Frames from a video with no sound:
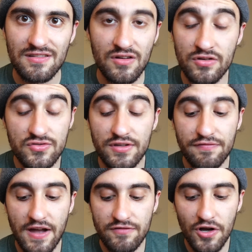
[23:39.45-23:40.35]
Oh, it's only
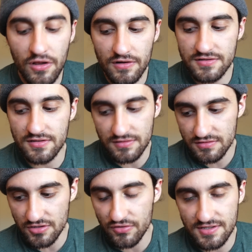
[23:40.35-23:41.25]
$5 to
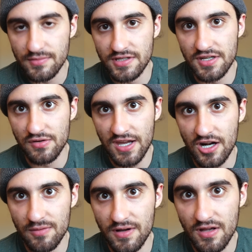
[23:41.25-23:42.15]
show someone that you
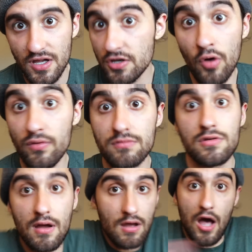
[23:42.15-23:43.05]
care about. No,
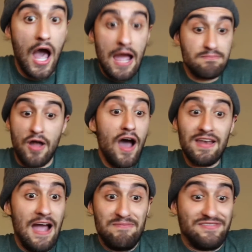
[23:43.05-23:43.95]
I'm not.
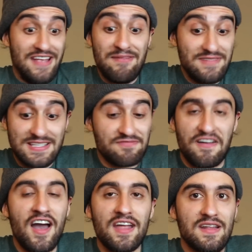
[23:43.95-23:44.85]
It's
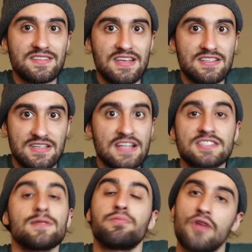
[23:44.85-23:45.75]
fine.
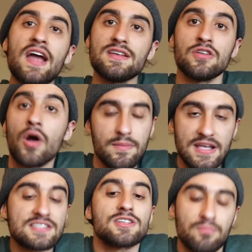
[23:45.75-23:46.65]
It's surprising. No,
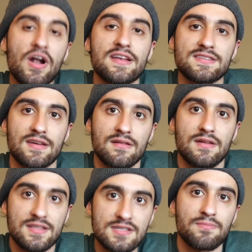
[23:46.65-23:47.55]
it's surprising.
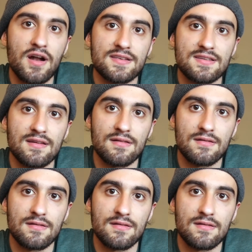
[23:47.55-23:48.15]
It's surprising.